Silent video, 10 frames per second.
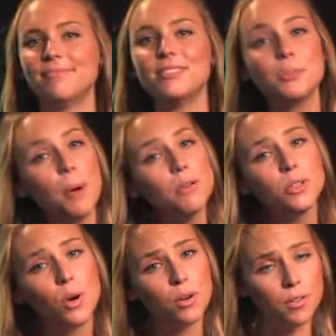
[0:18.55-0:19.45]
Suppose
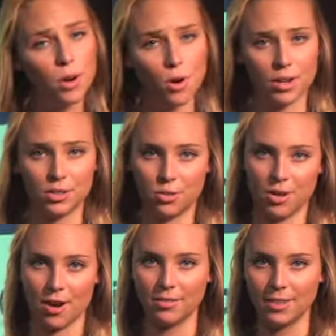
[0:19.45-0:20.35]
you own a recording
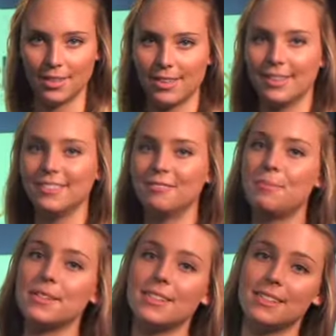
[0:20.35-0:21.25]
studio.
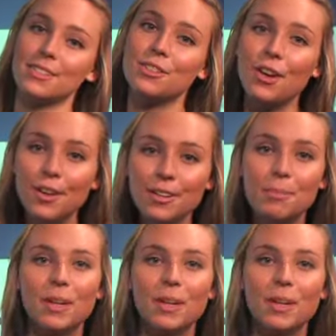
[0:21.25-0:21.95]
Business is good,